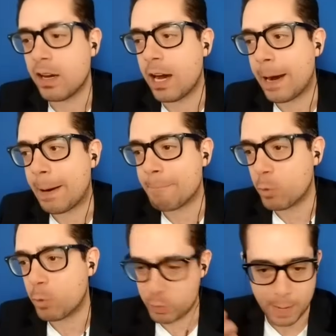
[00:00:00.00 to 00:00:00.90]
um,
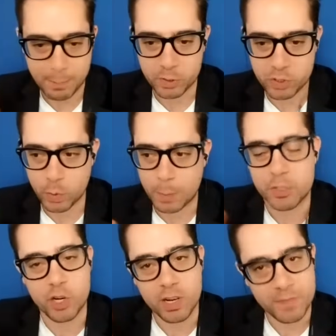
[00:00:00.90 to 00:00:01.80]
were you able to
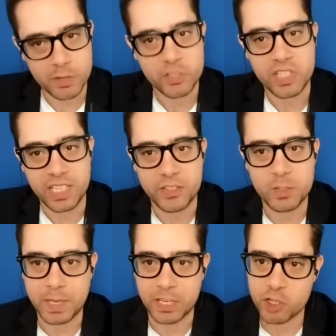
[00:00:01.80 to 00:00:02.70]
observe other scenes
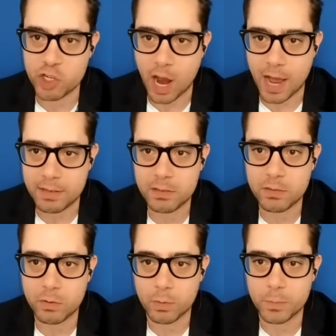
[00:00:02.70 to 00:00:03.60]
being shot
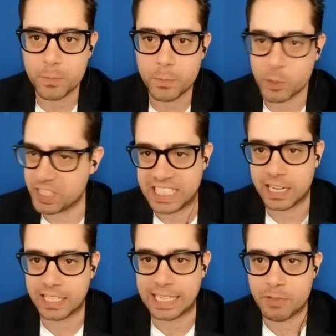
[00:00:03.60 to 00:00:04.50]
or did no. you
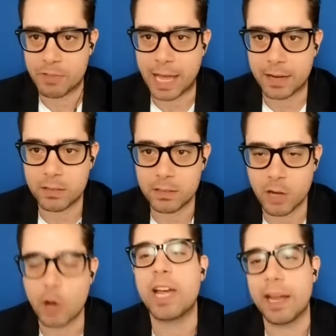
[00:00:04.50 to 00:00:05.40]
not allow that
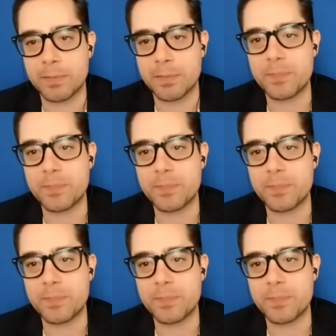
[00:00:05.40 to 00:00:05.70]
okay